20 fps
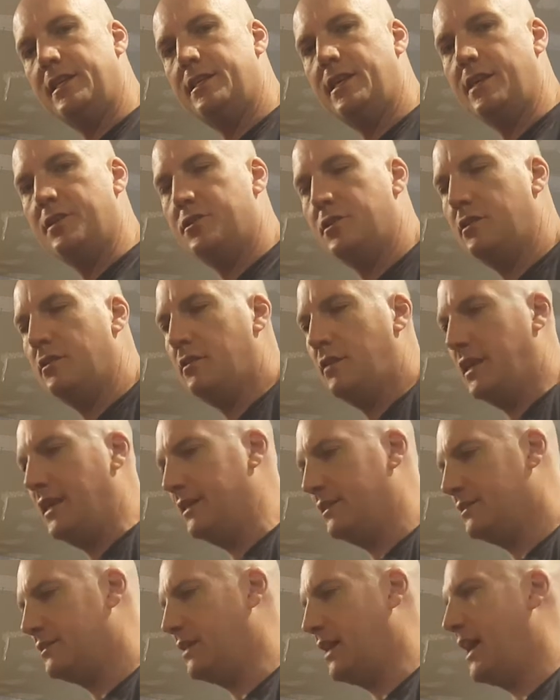tension
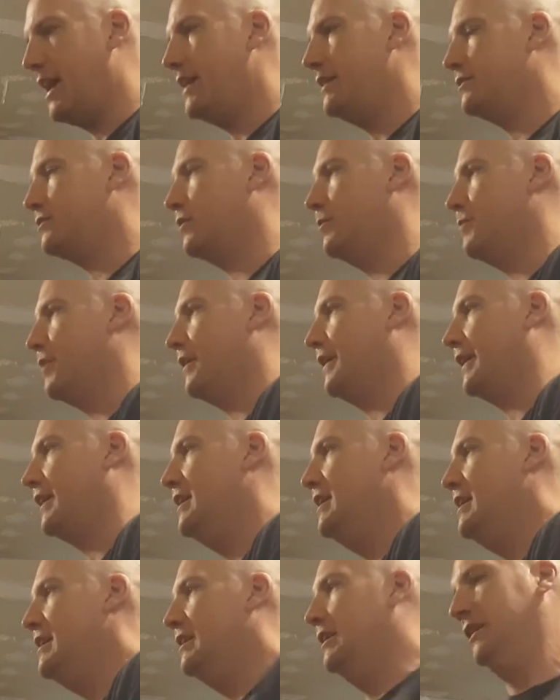inside, so I'm not like,
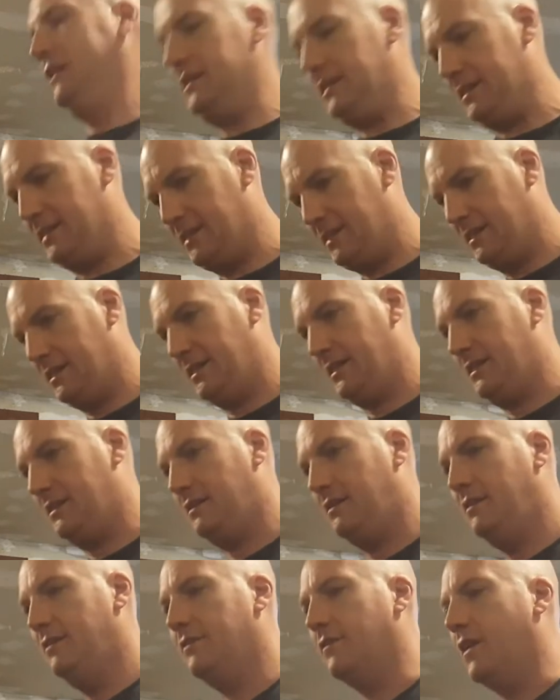
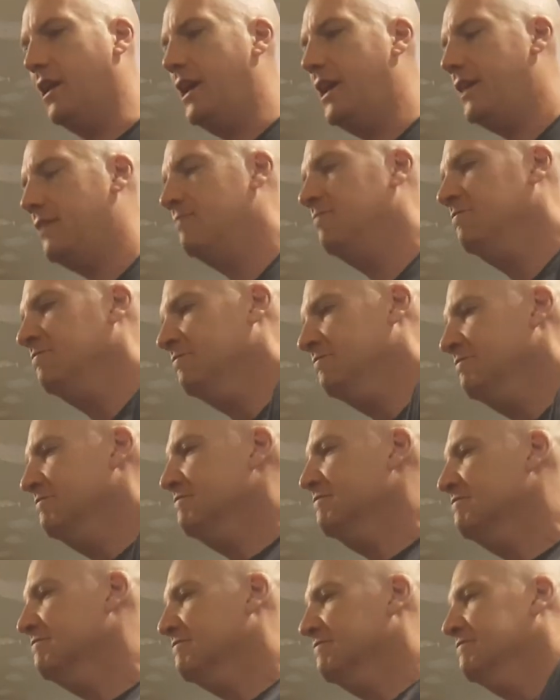right?
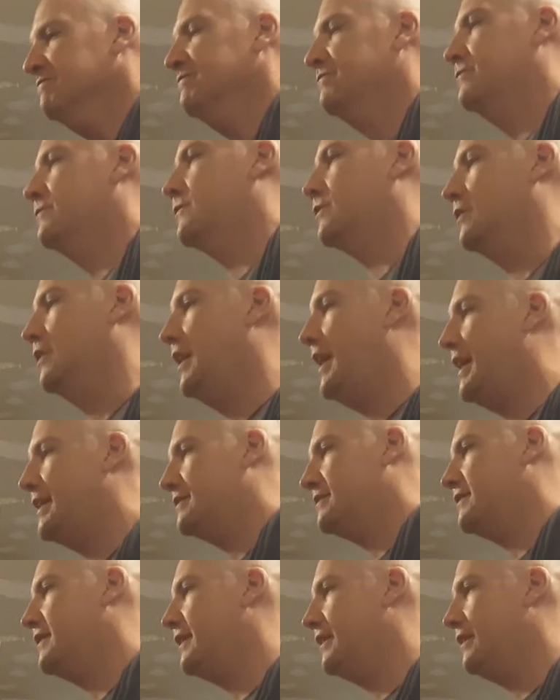
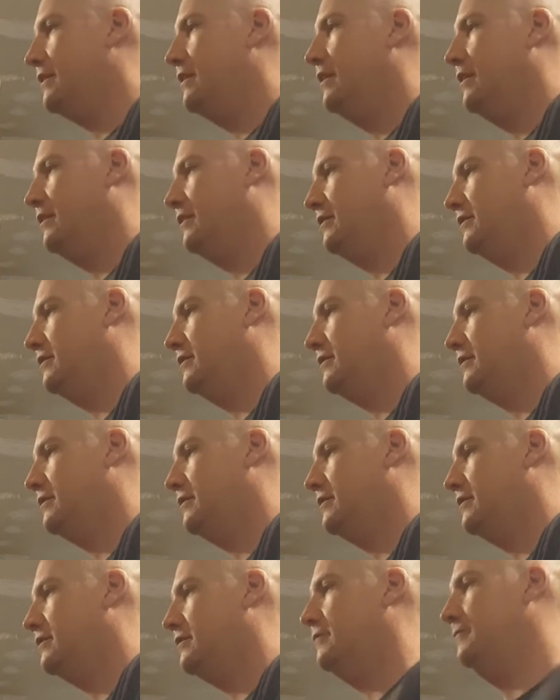Relaxing.
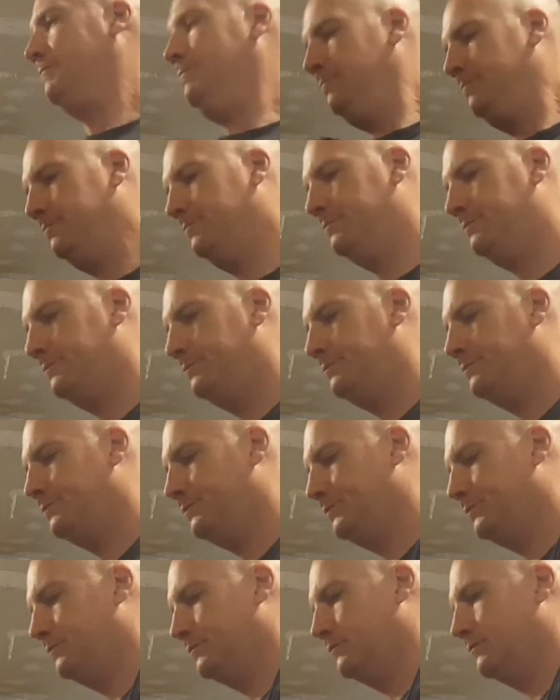And
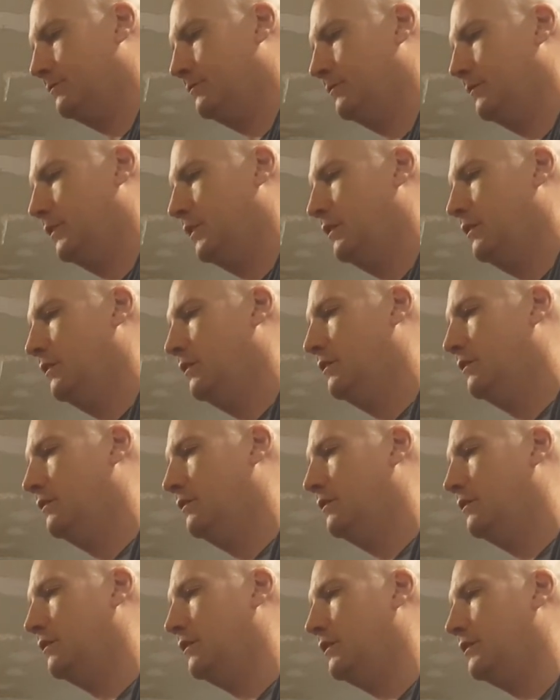
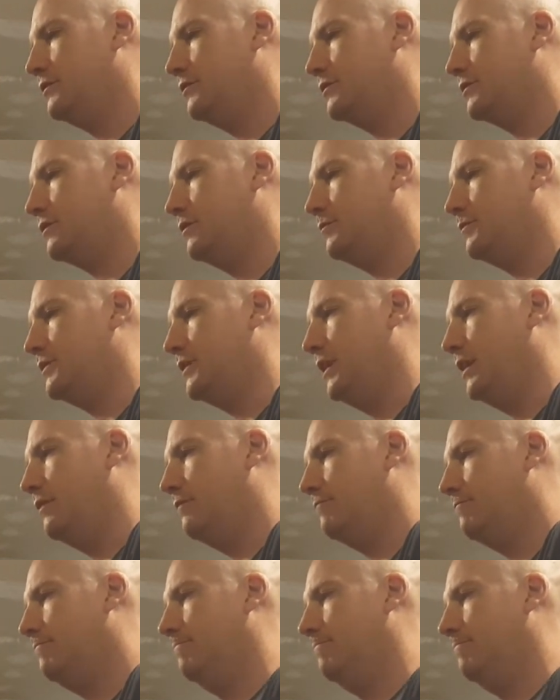it just comes out.